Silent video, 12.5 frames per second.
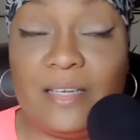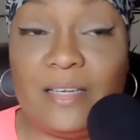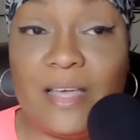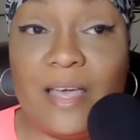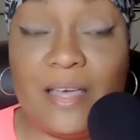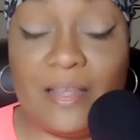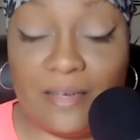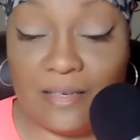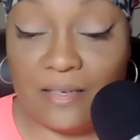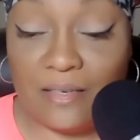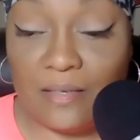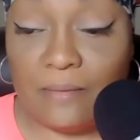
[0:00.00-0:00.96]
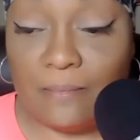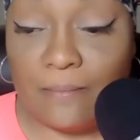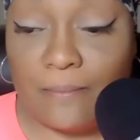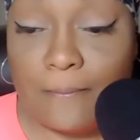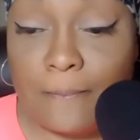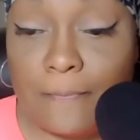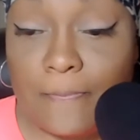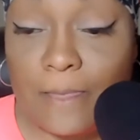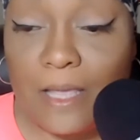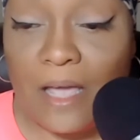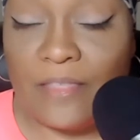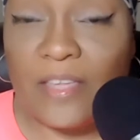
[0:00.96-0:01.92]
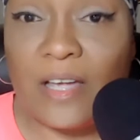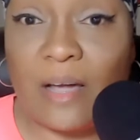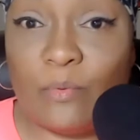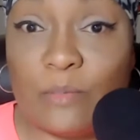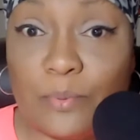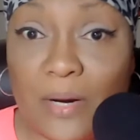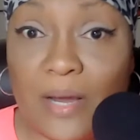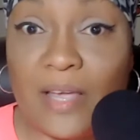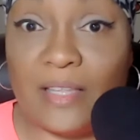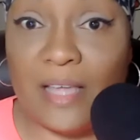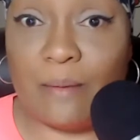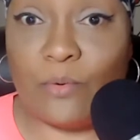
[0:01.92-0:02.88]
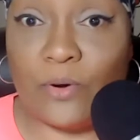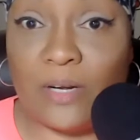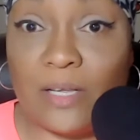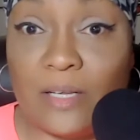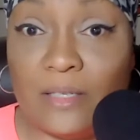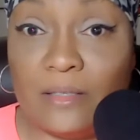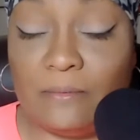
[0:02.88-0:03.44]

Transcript: and I think I was praying that morning,